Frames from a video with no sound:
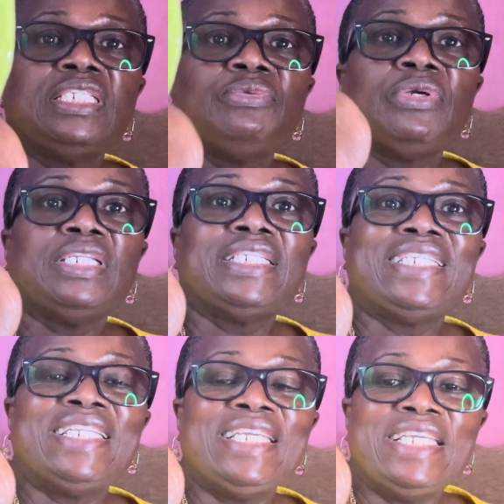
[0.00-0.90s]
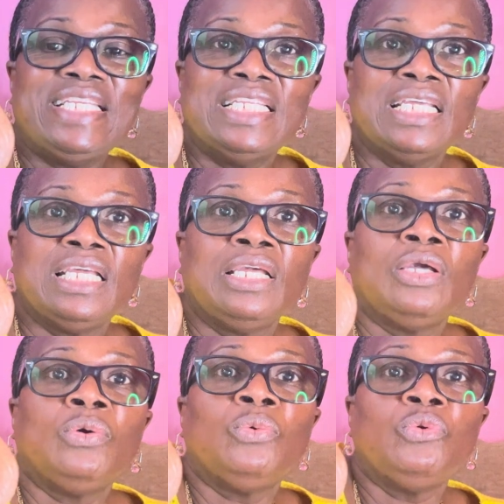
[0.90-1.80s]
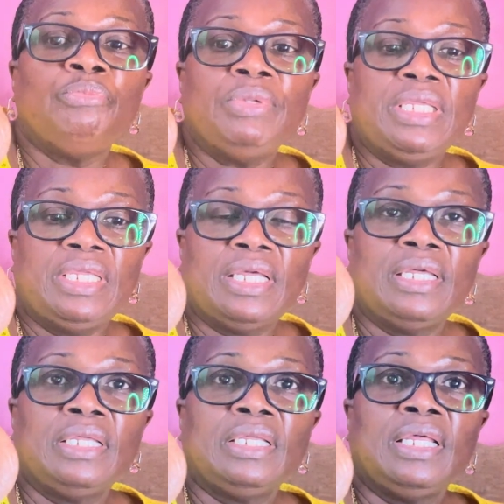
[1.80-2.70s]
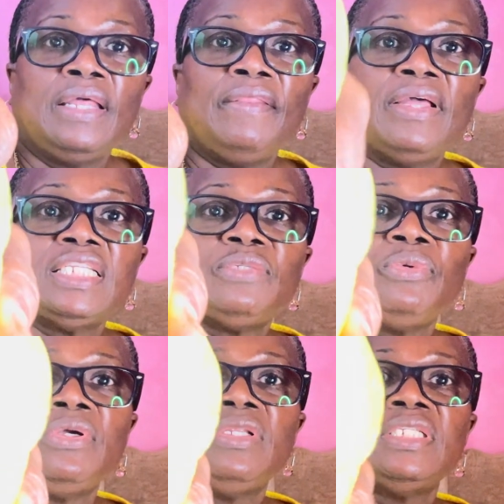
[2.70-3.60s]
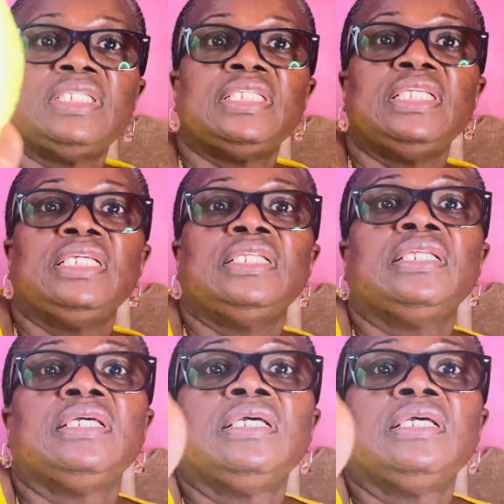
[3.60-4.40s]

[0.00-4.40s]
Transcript: is where the seed would be. Yeah, that's where the seed.